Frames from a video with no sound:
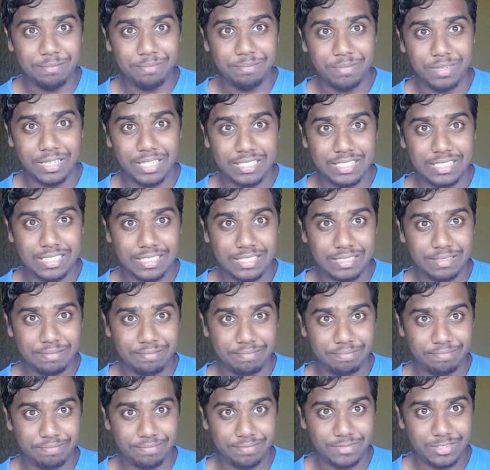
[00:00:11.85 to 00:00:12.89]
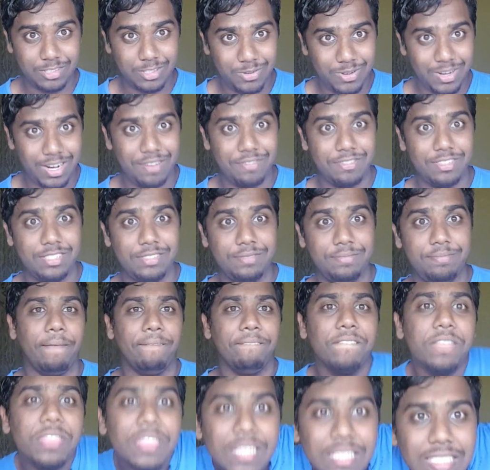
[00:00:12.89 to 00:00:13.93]
But whatever.
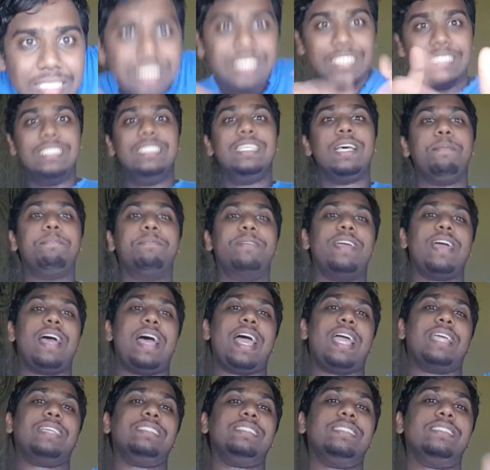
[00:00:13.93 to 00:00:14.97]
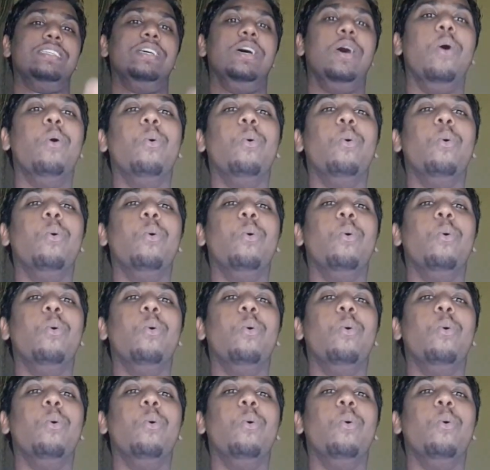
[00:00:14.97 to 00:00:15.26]
Sup guys,